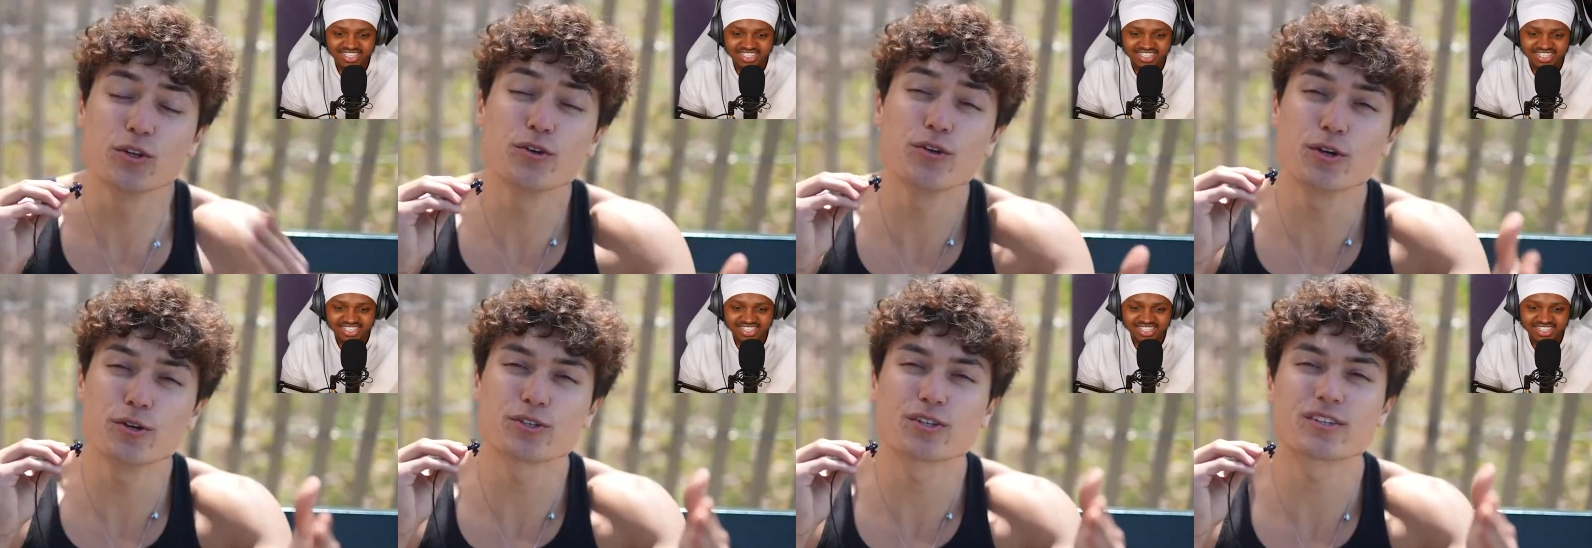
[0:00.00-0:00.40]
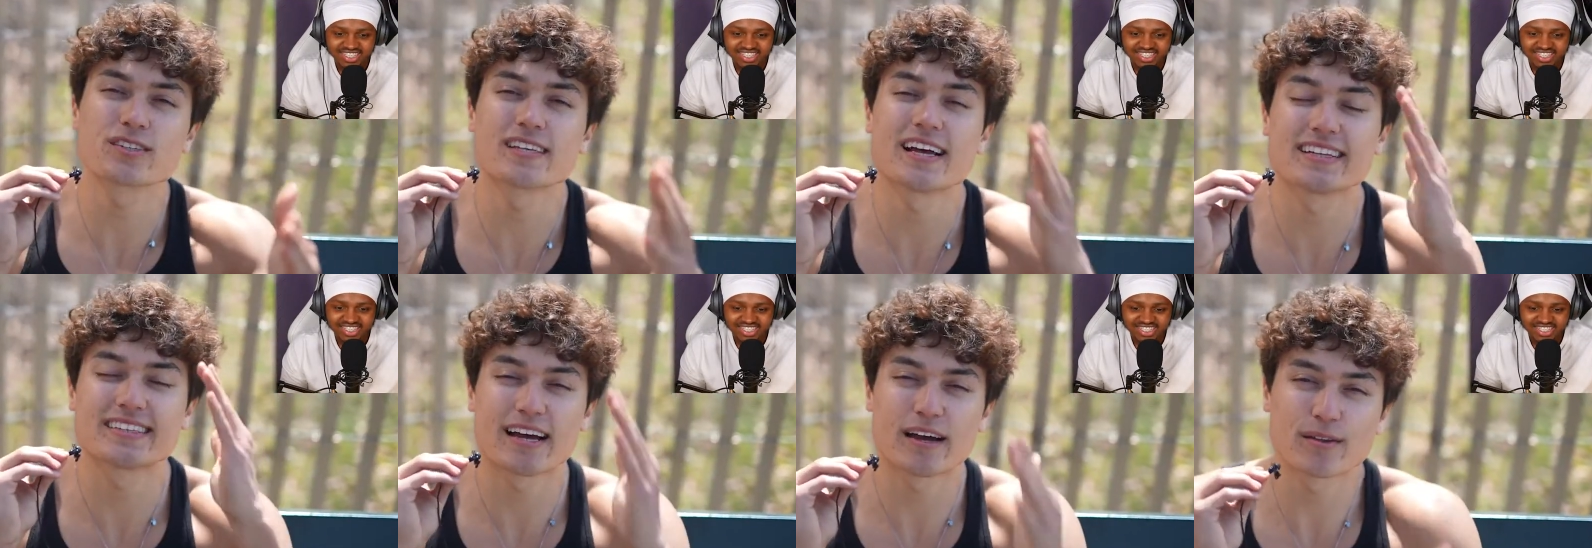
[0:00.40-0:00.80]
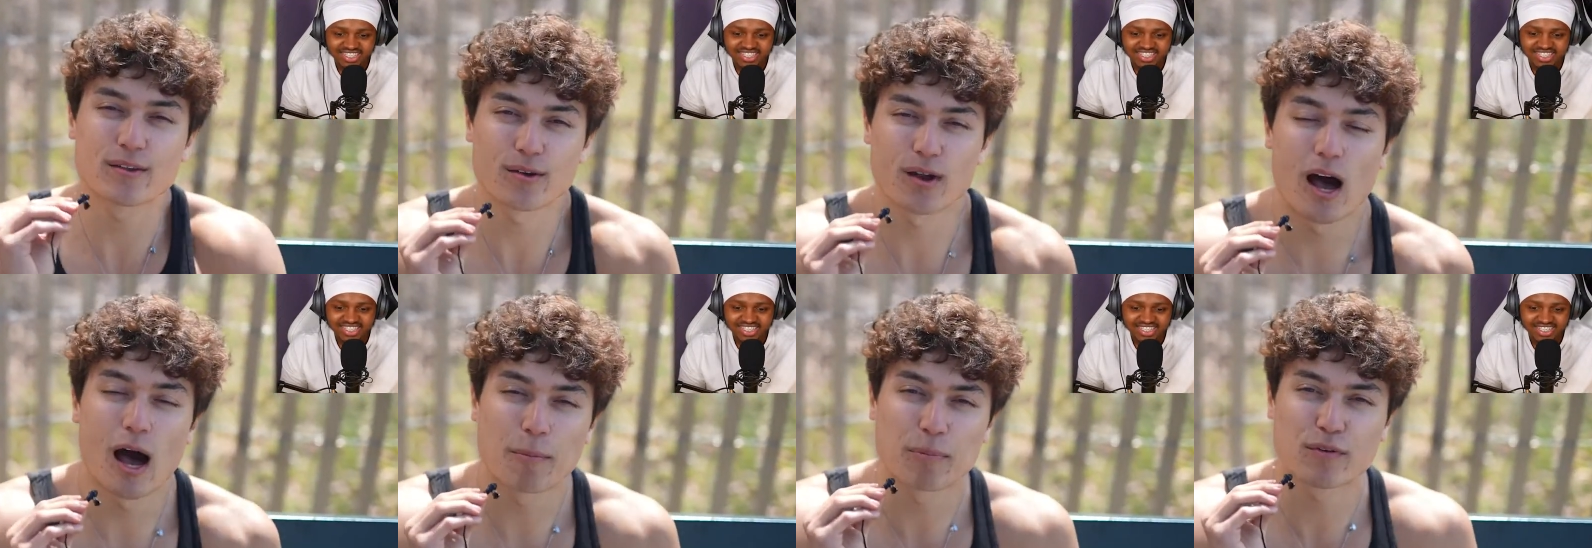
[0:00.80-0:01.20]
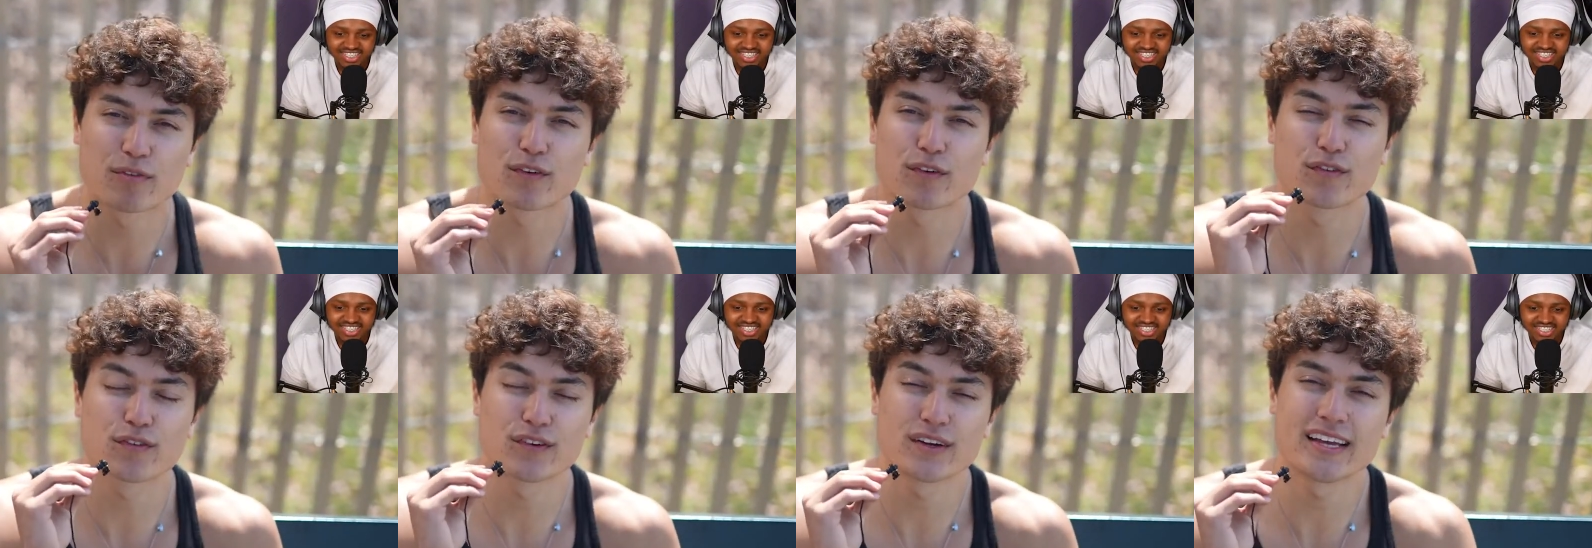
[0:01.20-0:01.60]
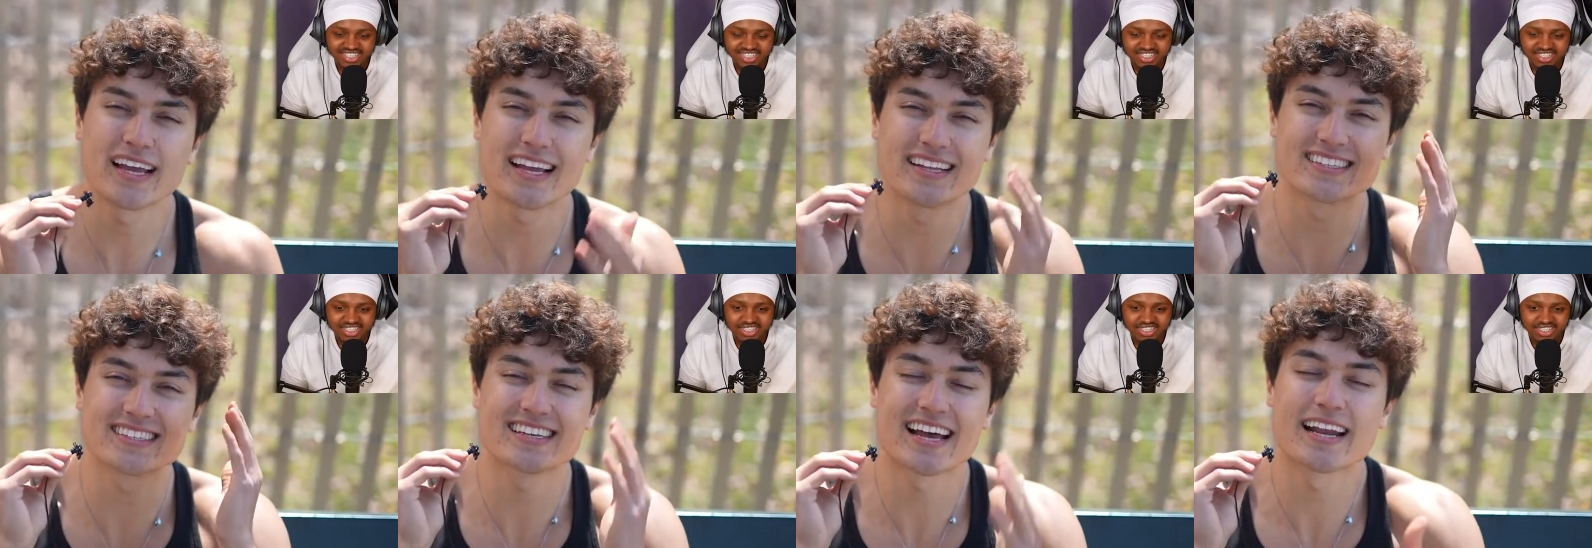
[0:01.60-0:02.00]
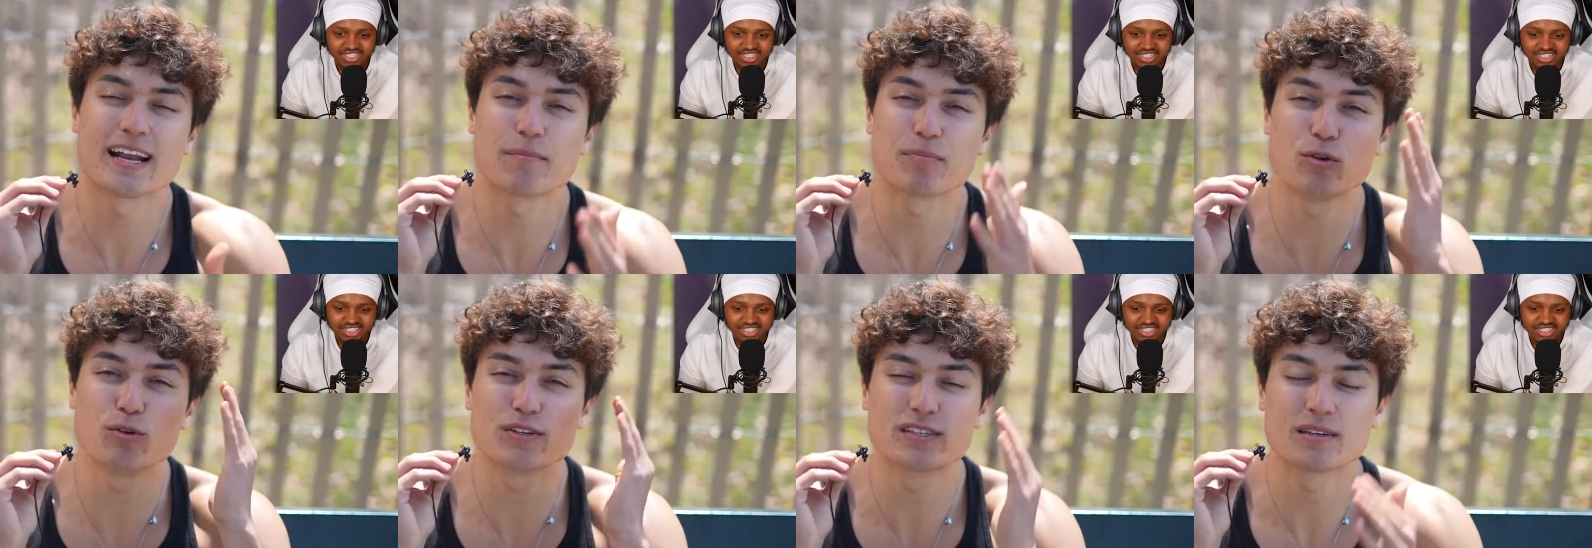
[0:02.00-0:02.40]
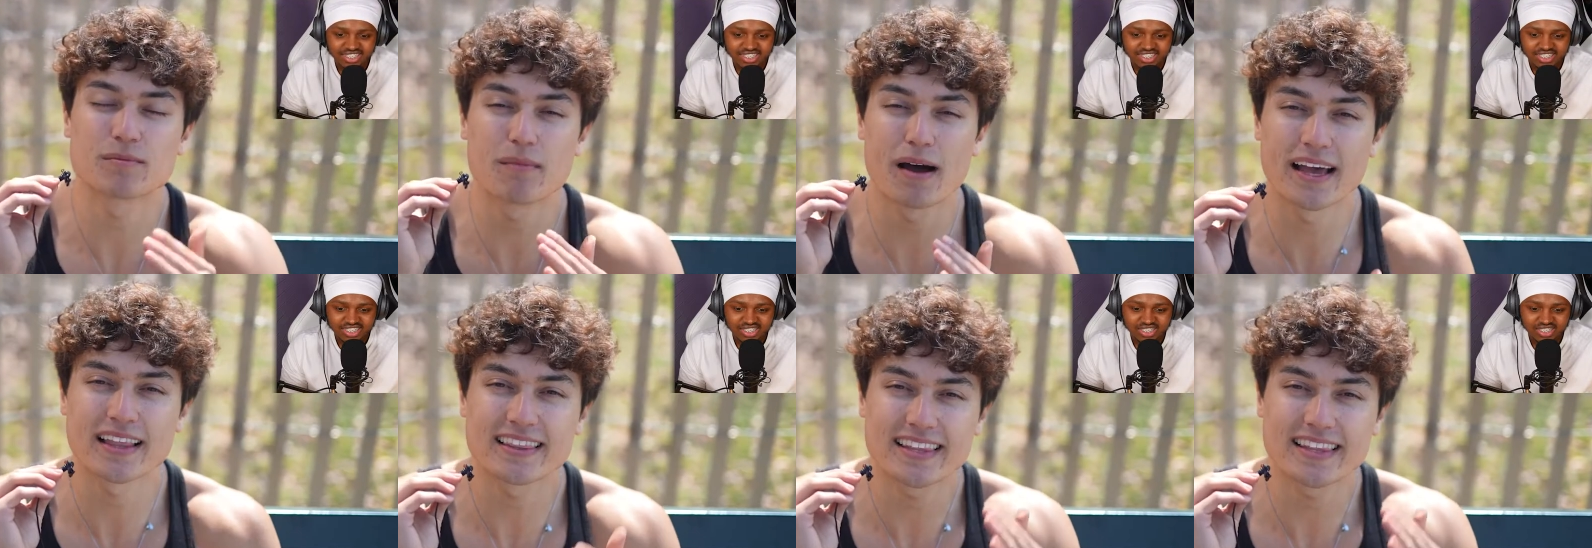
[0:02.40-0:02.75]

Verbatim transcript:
Speaker 1: New users that download Hopper for free and sign up using my